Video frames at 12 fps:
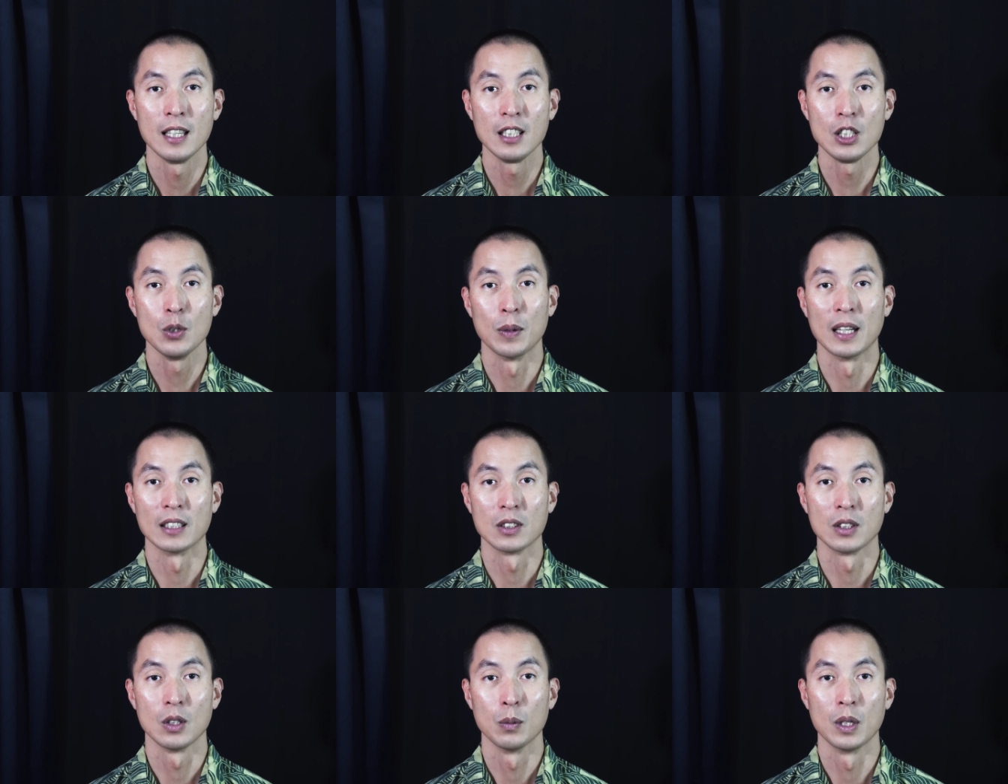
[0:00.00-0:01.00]
In the
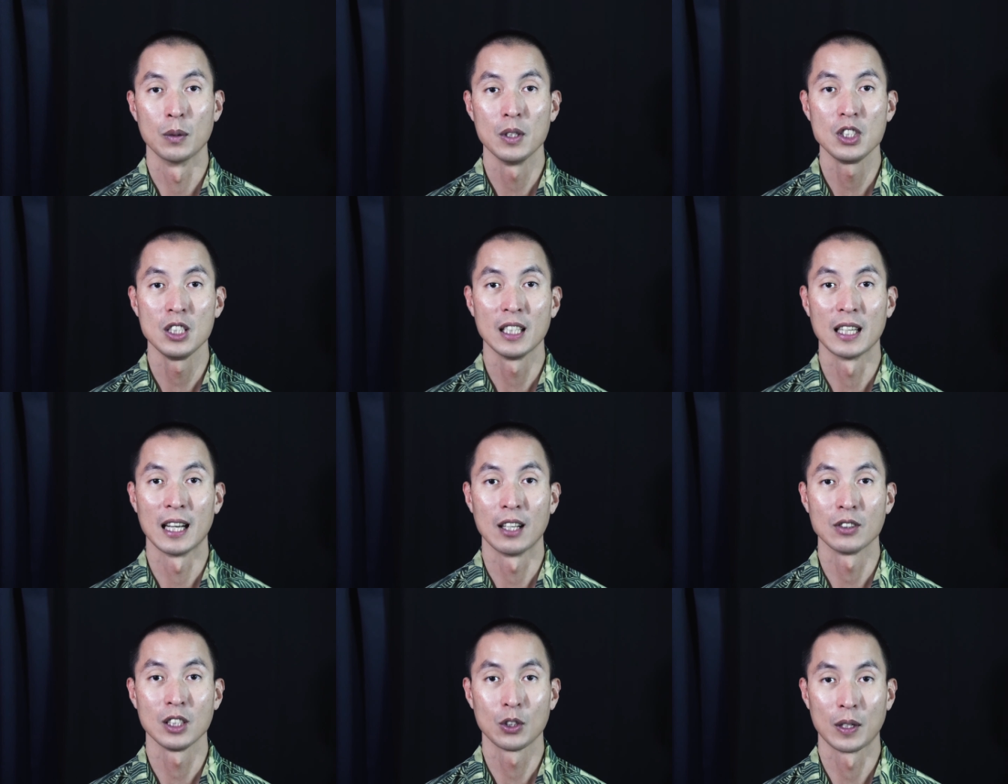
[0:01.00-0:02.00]
US, we are reaching a
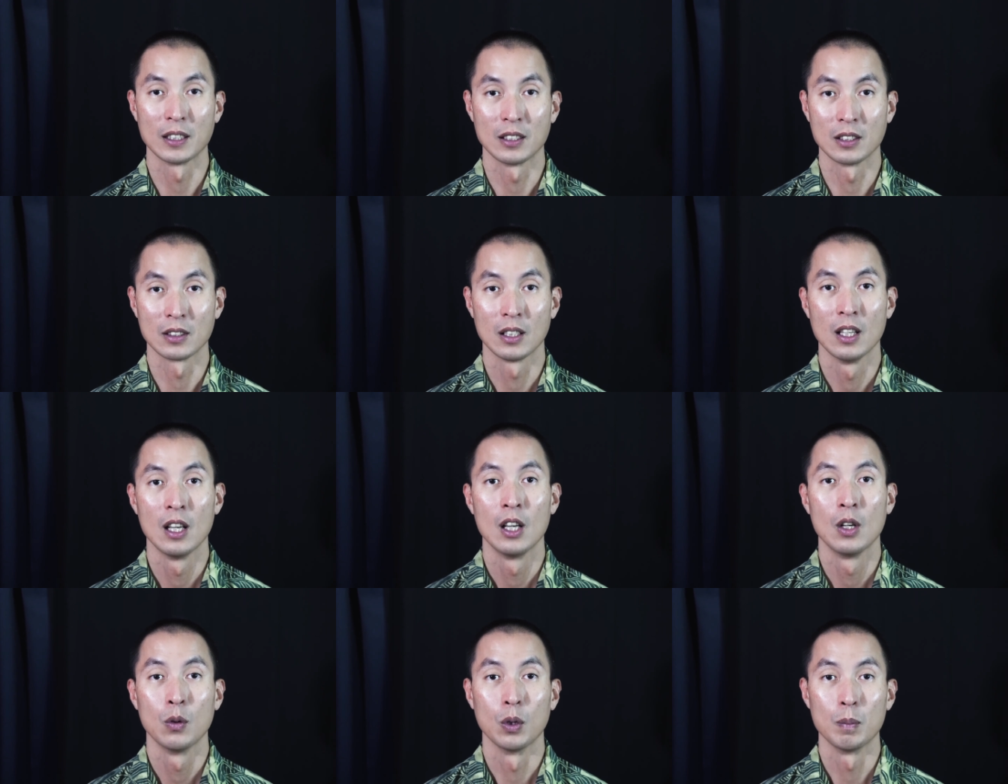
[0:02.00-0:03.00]
housing crisis,
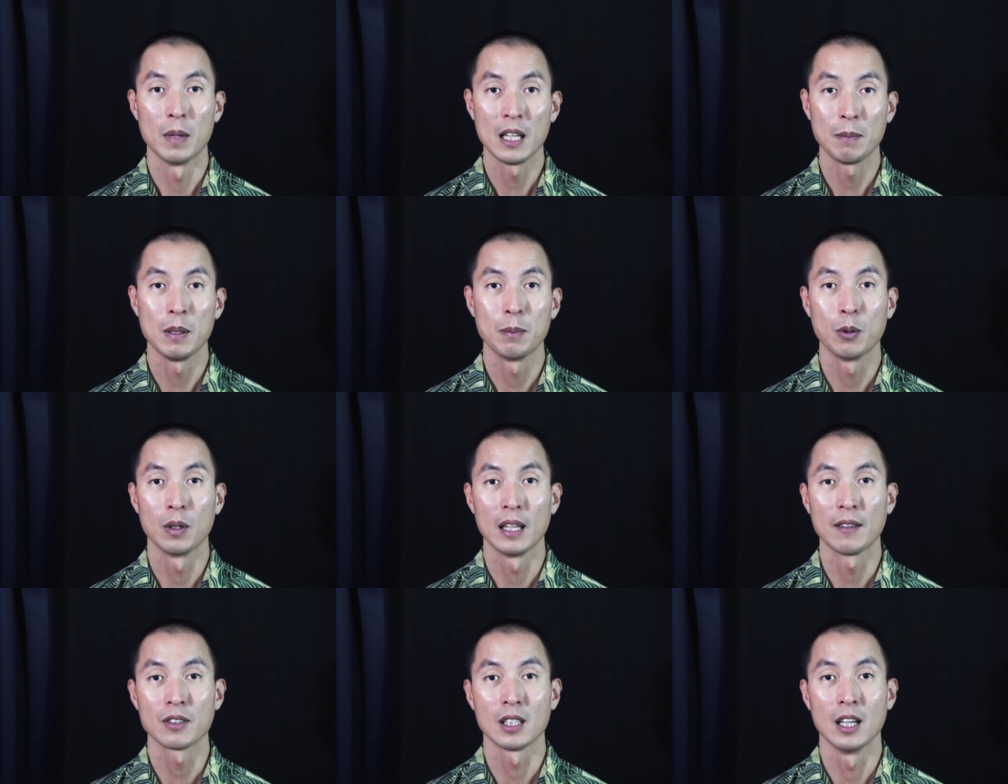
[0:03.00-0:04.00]
with many people
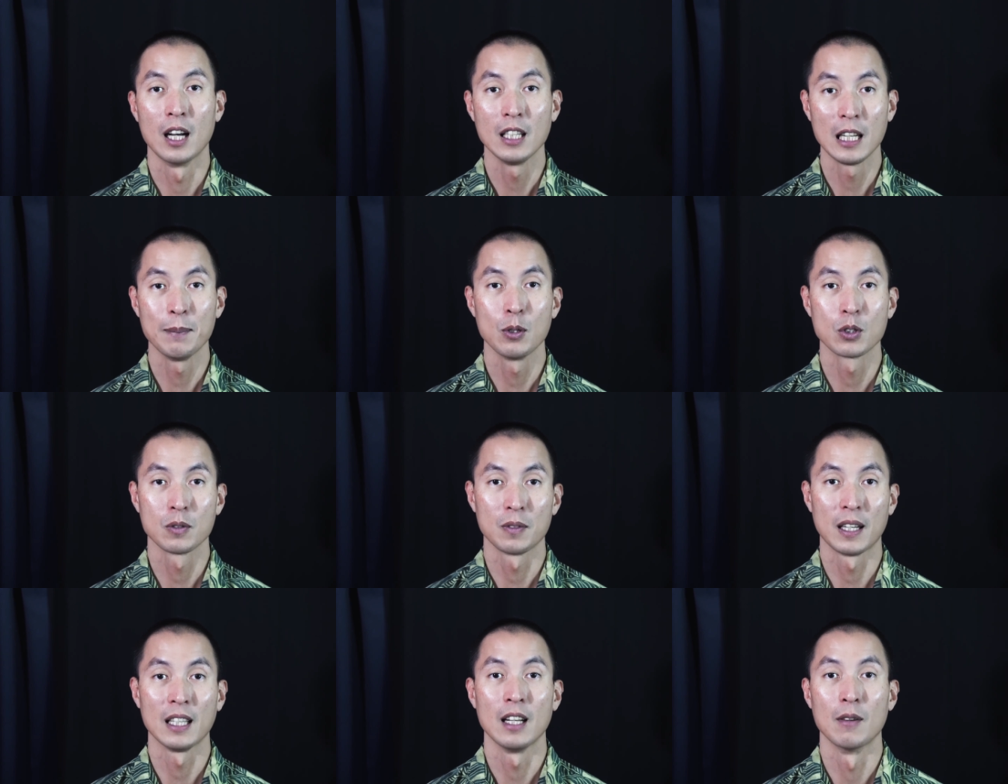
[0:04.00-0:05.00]
left unable to
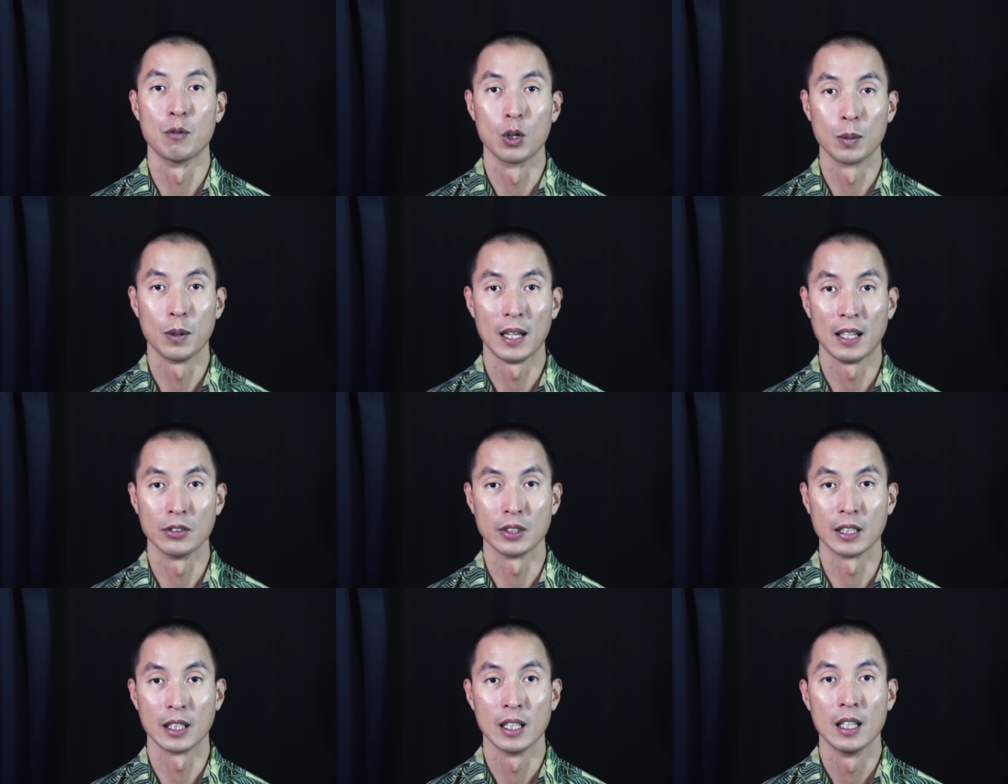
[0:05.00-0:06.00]
find affordable
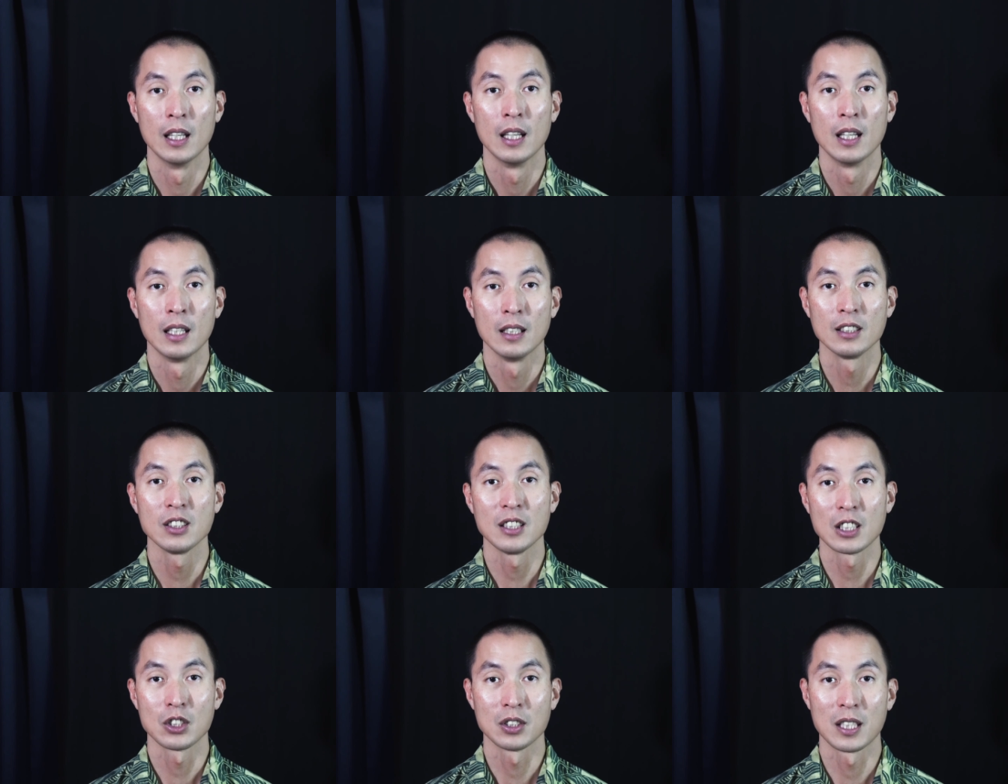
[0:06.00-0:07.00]
housing. This is
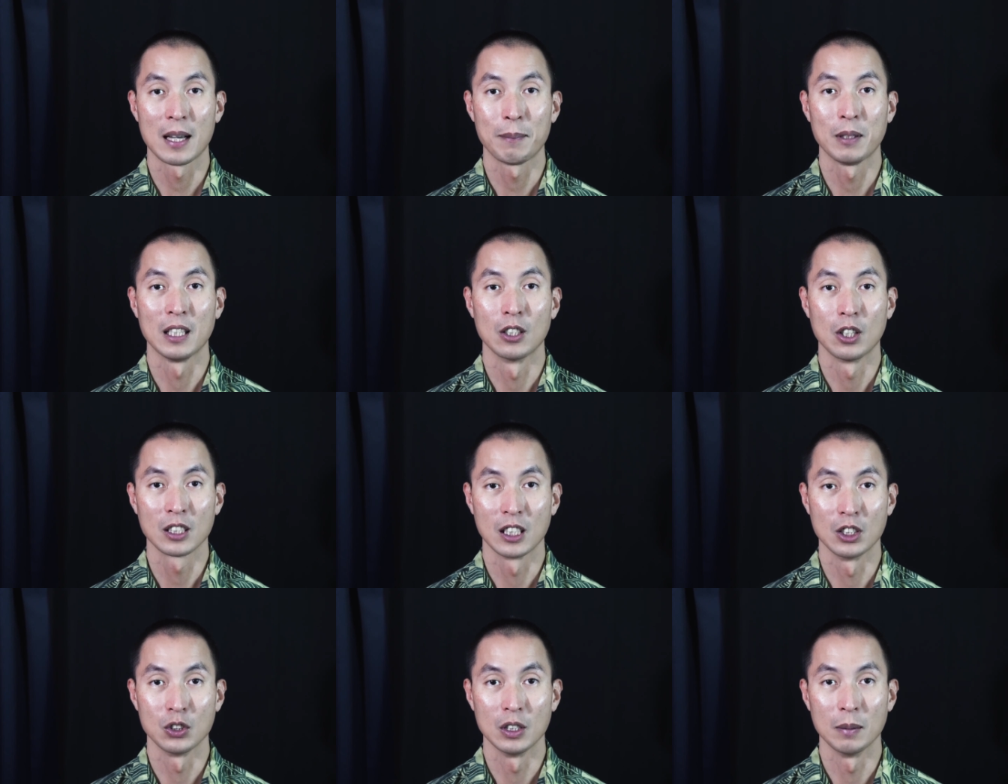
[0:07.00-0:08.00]
not just happening in our
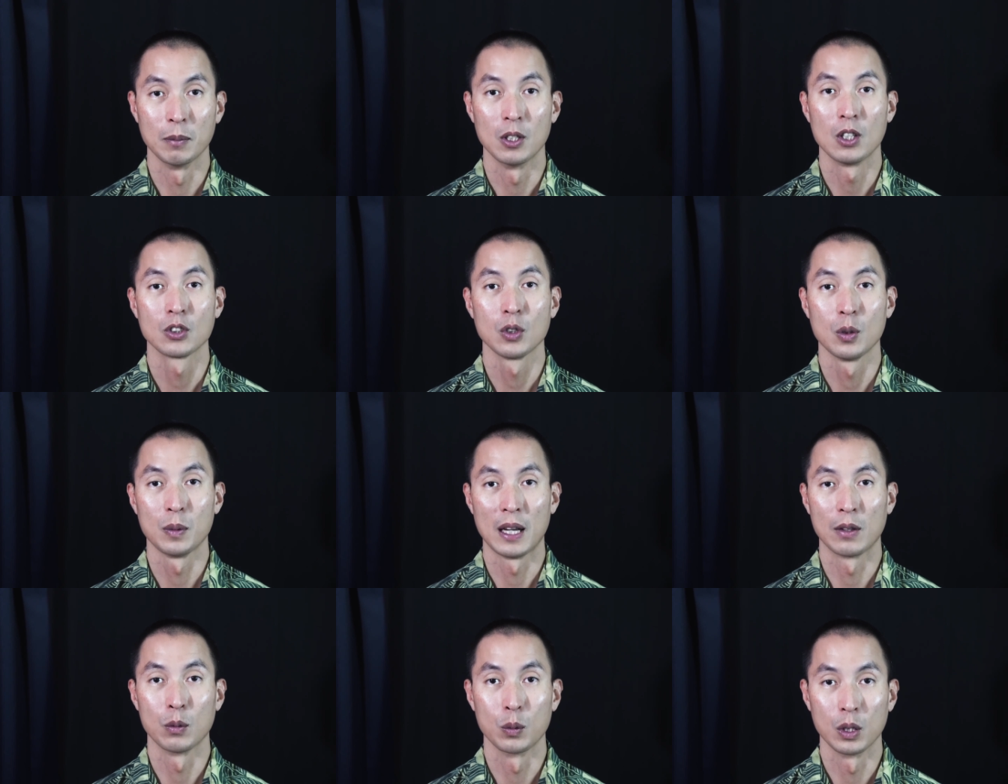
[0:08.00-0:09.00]
country, but also
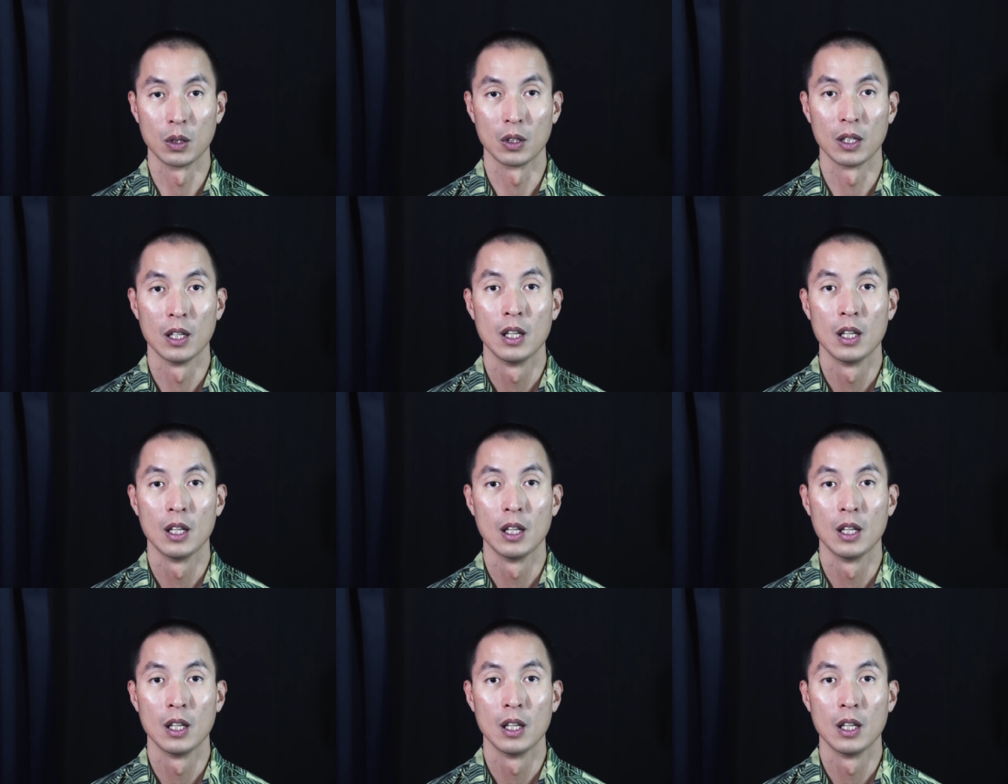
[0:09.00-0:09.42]
around the world.